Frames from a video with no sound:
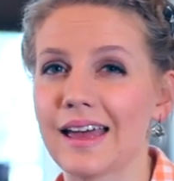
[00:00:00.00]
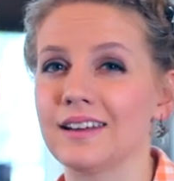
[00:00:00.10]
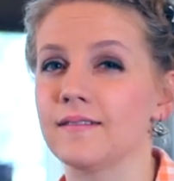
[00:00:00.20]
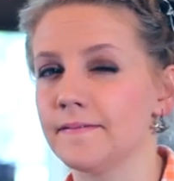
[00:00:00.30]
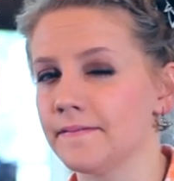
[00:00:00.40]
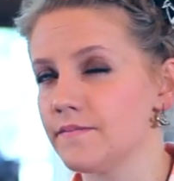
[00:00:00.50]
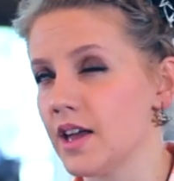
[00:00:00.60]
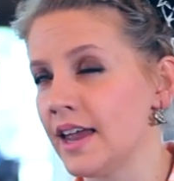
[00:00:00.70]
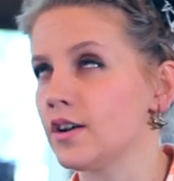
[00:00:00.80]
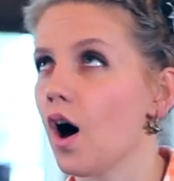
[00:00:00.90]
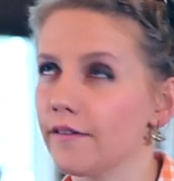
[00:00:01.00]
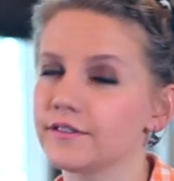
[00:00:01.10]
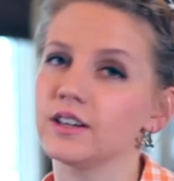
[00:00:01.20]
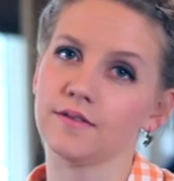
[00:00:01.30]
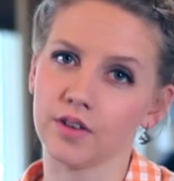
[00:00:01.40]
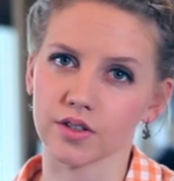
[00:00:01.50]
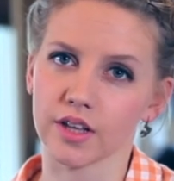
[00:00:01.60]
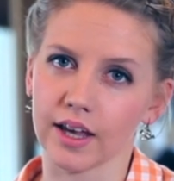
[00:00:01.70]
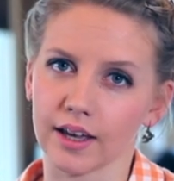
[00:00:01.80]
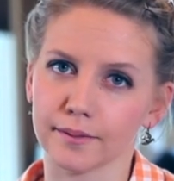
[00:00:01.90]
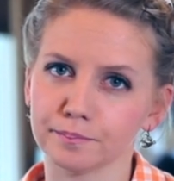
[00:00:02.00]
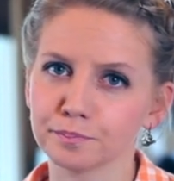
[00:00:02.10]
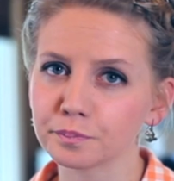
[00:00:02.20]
and it and often feels like it.